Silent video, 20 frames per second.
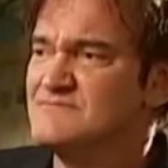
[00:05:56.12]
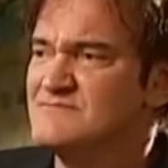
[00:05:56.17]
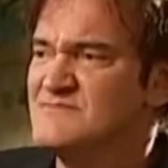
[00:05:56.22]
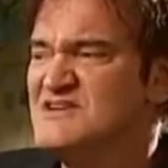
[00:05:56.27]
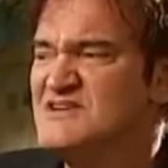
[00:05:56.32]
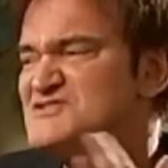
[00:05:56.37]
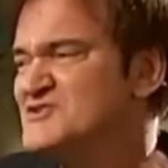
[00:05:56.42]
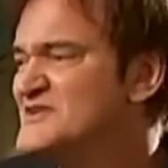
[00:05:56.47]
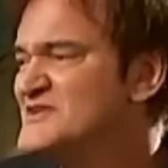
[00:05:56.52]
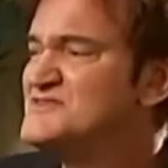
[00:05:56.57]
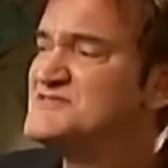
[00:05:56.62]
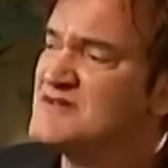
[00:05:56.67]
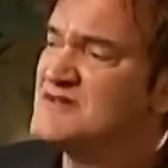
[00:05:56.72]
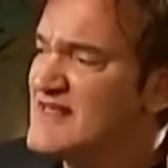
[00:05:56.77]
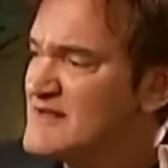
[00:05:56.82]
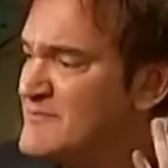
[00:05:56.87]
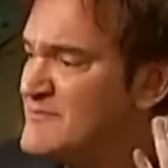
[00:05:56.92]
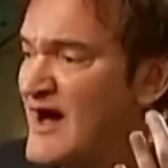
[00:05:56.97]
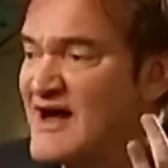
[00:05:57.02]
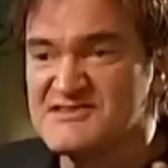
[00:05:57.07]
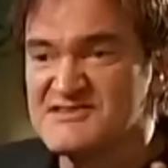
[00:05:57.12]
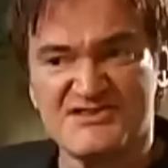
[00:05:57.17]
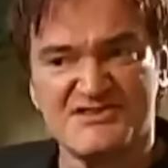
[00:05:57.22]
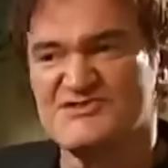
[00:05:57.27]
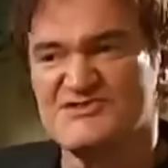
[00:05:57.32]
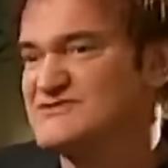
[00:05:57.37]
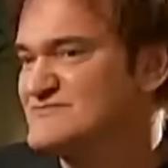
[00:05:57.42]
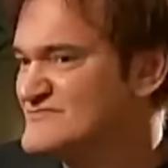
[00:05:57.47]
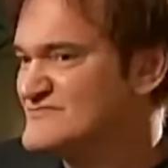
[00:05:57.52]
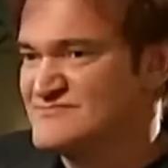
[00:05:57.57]
It all gets a bit
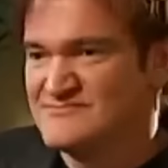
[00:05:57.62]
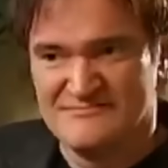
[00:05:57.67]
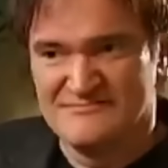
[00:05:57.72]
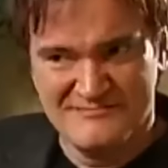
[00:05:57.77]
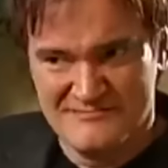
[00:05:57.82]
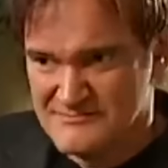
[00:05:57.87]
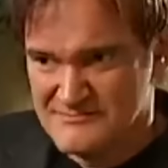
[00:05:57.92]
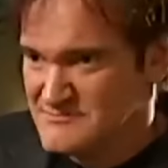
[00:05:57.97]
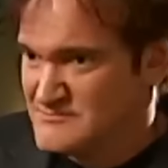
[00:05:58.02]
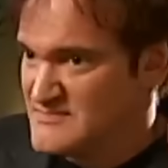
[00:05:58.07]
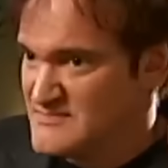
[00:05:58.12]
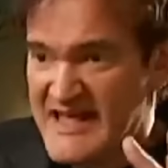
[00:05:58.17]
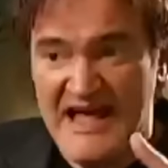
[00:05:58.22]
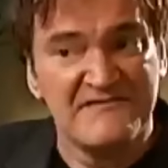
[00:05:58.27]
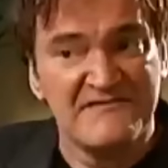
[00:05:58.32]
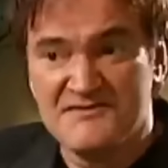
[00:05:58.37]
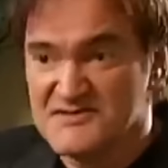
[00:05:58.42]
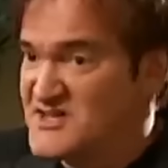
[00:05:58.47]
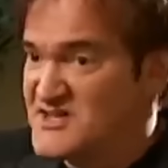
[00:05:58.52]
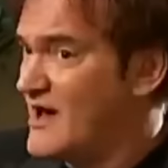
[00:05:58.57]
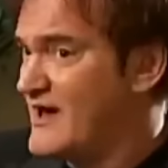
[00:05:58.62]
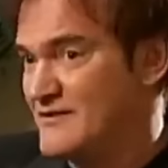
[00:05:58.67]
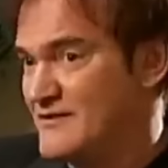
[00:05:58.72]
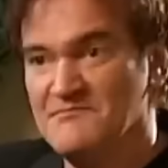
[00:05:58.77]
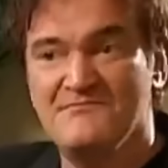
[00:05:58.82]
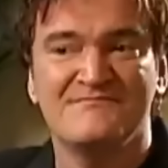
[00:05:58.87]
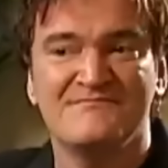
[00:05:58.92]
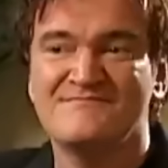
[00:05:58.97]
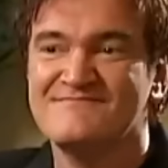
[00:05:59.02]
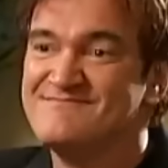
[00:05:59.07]
heated, but when Guru-Murthy
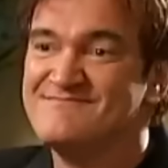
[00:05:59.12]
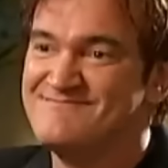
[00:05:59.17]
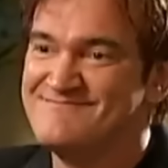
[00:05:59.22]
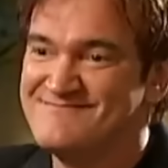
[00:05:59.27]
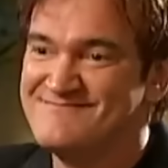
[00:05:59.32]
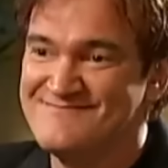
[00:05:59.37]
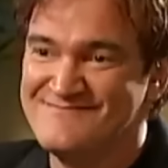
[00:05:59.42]
changes